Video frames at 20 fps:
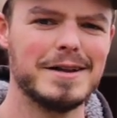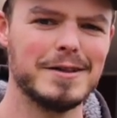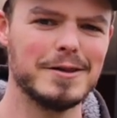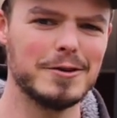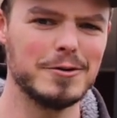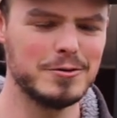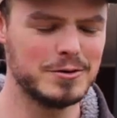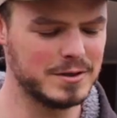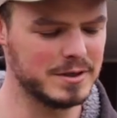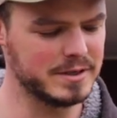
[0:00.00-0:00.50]

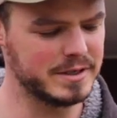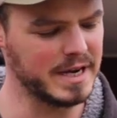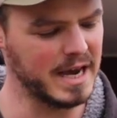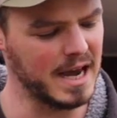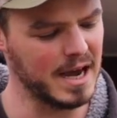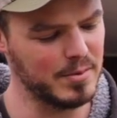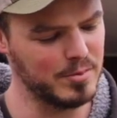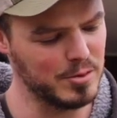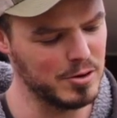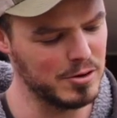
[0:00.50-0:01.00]
loose and
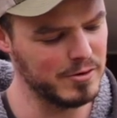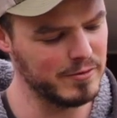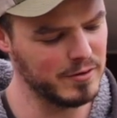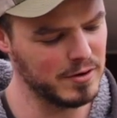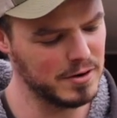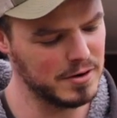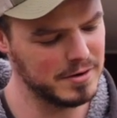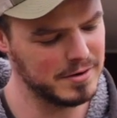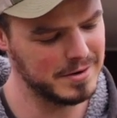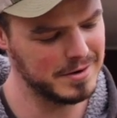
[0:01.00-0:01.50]
tap
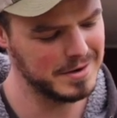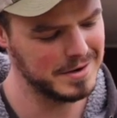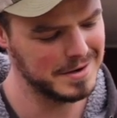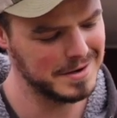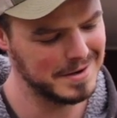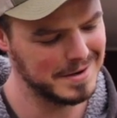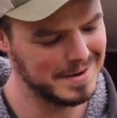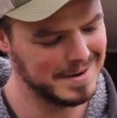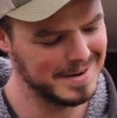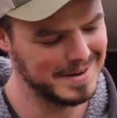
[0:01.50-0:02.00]
over.
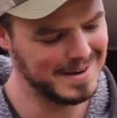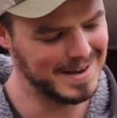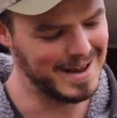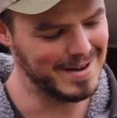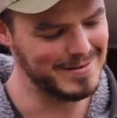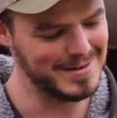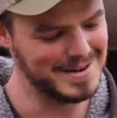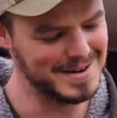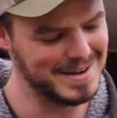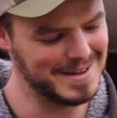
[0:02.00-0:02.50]

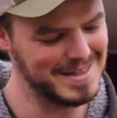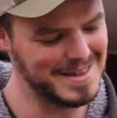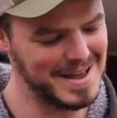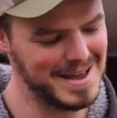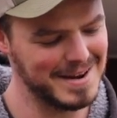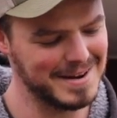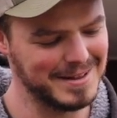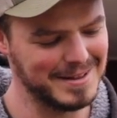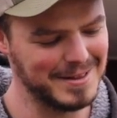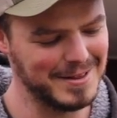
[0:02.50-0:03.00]
Haven't done
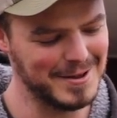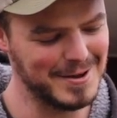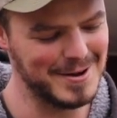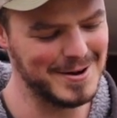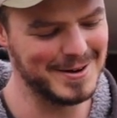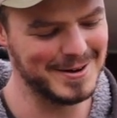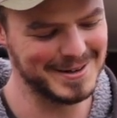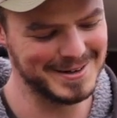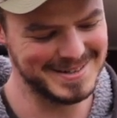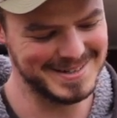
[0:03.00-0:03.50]
that in a
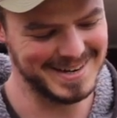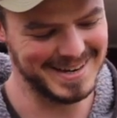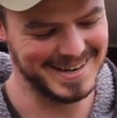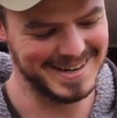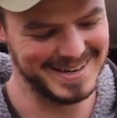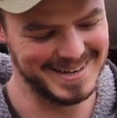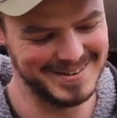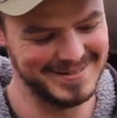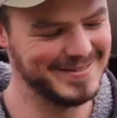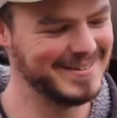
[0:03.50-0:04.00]
long
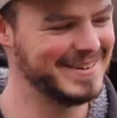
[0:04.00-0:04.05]
time.